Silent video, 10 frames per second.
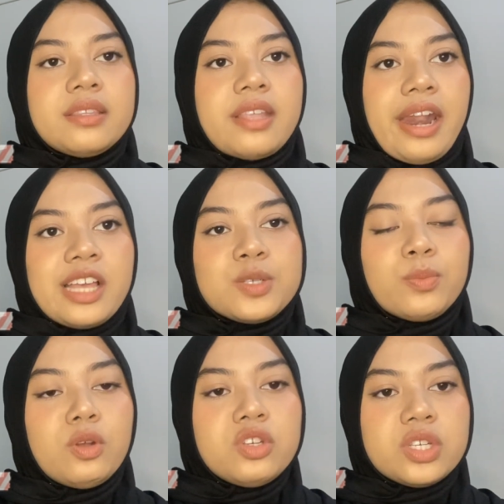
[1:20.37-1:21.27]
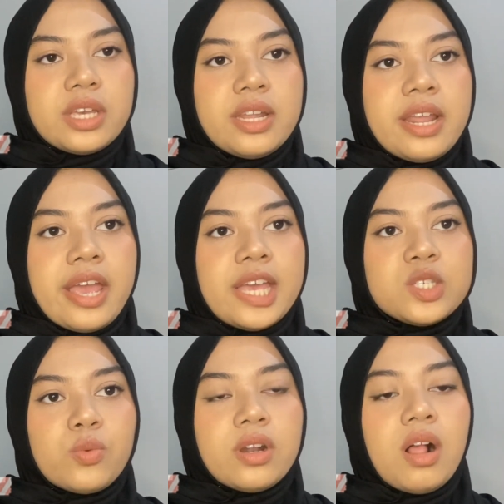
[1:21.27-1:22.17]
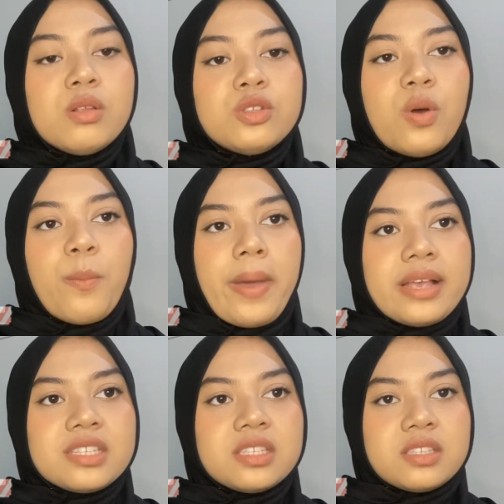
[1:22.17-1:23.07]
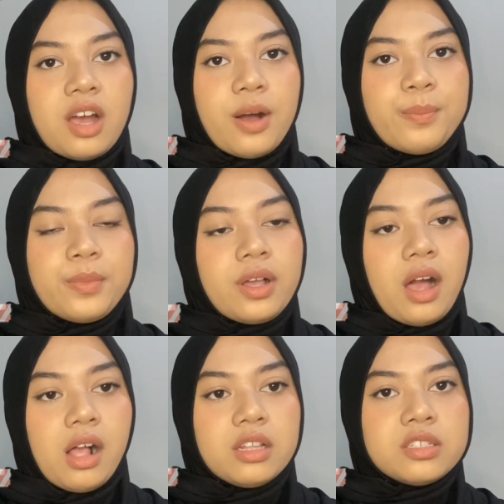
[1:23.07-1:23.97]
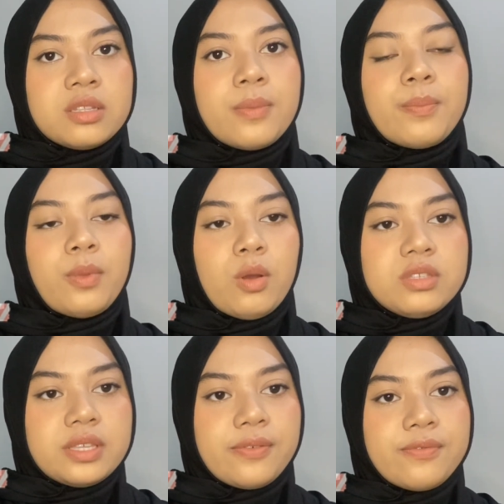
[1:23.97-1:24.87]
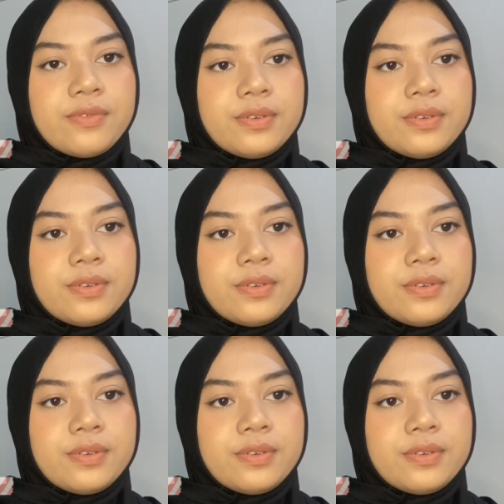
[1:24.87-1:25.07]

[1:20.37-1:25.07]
That explosion is what also makes stop called plosive.